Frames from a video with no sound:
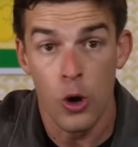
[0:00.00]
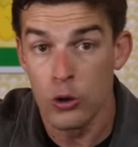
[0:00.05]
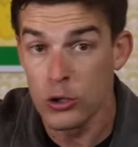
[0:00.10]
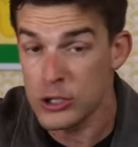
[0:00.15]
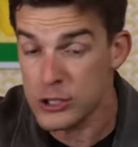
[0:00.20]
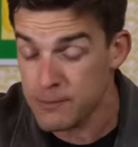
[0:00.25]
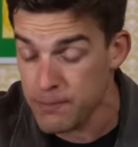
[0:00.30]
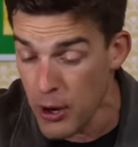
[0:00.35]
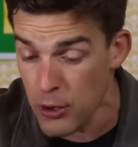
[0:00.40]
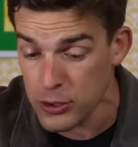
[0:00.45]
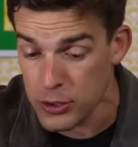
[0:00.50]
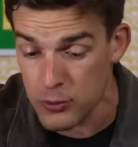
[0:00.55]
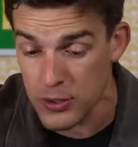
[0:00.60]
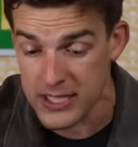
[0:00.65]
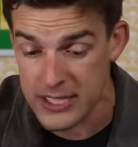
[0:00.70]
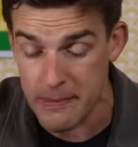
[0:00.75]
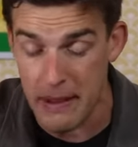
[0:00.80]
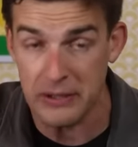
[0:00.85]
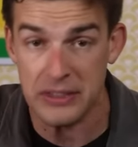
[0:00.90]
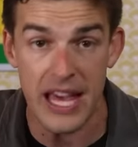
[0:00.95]
who spoke to
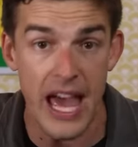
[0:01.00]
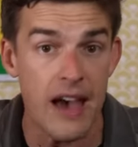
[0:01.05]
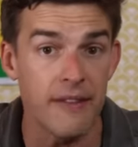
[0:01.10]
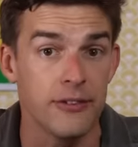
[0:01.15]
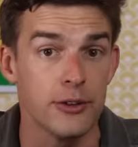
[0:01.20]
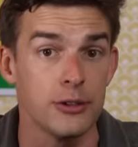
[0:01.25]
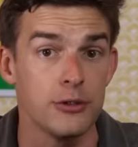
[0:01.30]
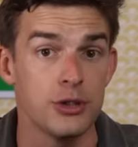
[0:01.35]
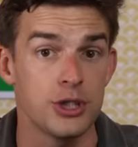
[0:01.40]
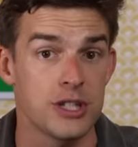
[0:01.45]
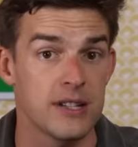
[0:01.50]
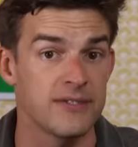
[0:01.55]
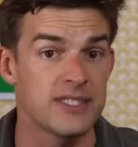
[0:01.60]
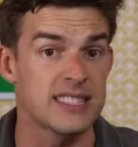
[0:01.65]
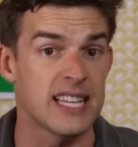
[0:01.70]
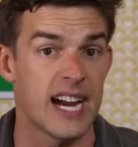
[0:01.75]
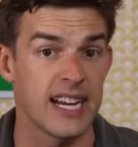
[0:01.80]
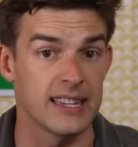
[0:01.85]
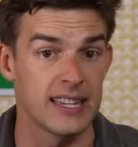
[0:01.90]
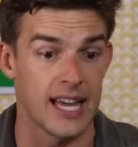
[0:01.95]
us about the evolution of
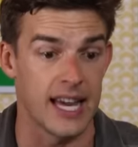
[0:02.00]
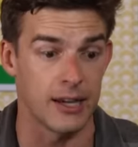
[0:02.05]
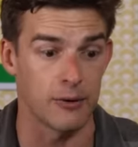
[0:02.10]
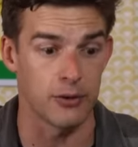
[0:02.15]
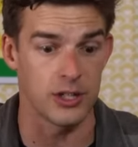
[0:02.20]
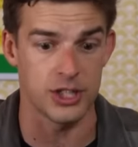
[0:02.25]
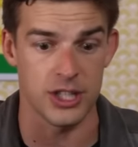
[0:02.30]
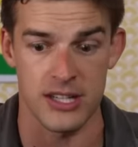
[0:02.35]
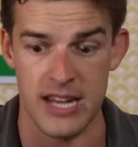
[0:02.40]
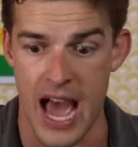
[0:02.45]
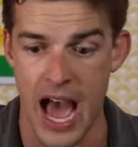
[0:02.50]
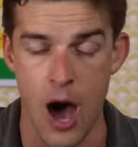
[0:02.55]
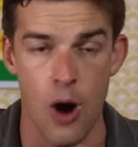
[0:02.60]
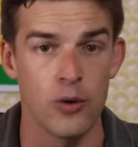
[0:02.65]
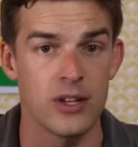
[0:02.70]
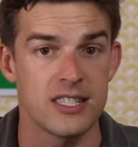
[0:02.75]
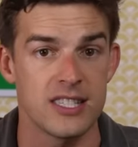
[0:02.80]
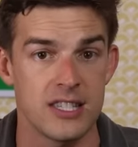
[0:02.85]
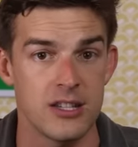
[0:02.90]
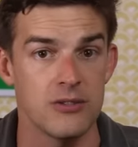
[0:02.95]
sign language and
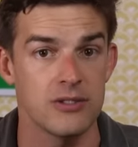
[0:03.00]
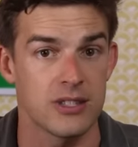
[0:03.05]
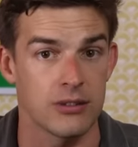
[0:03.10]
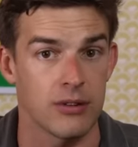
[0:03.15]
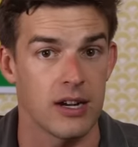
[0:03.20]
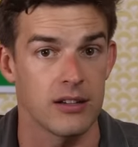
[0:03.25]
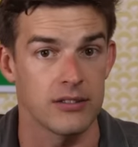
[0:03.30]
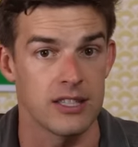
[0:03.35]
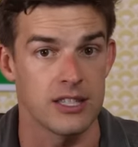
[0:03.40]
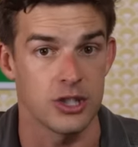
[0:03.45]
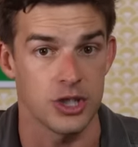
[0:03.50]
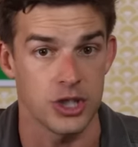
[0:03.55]
how it's used throughout this